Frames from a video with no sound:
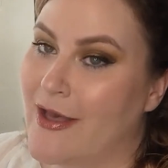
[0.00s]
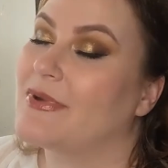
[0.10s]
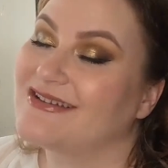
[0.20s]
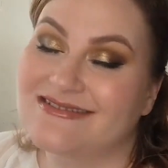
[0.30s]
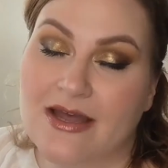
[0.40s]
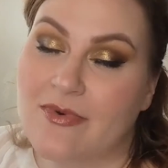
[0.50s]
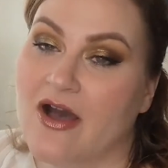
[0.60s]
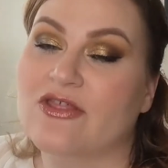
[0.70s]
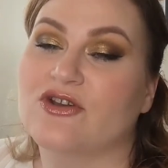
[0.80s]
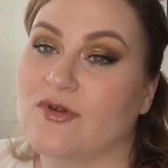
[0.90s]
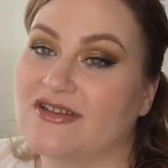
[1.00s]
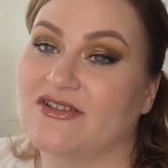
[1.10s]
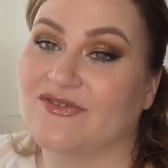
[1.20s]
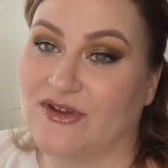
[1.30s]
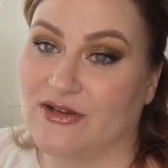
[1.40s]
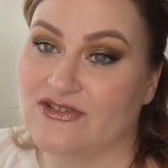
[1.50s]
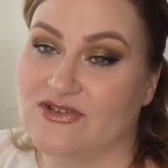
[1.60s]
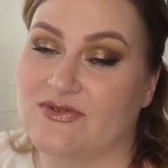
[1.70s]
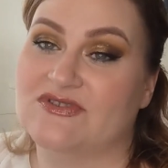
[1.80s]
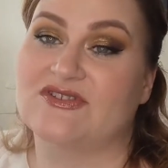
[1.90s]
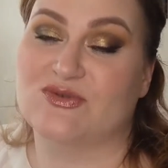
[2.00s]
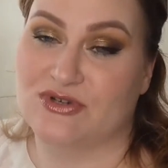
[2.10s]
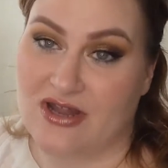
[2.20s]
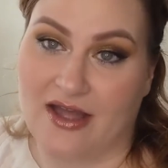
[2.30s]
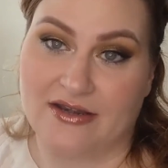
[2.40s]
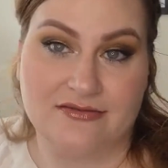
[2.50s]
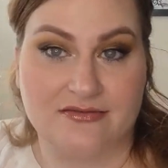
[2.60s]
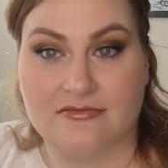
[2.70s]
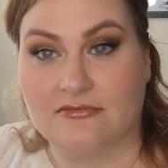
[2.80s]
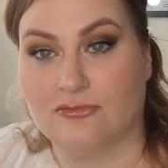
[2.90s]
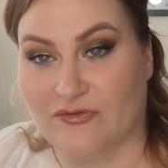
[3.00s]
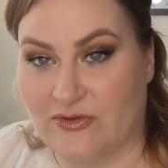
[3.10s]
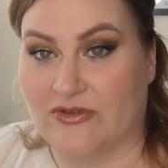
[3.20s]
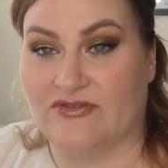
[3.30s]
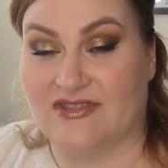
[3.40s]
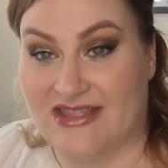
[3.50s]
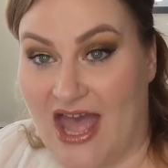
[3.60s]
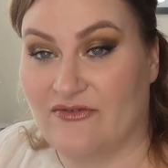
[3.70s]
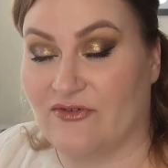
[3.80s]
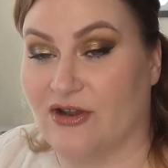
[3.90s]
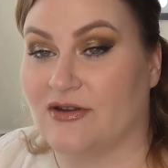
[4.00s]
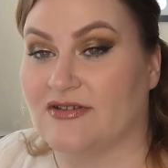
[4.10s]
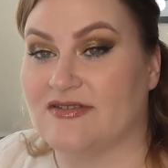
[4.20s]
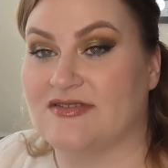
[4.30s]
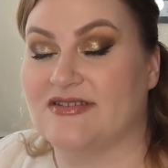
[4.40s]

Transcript: but I did not bother to write down the fragrance note since we're not reviewing that fragrance.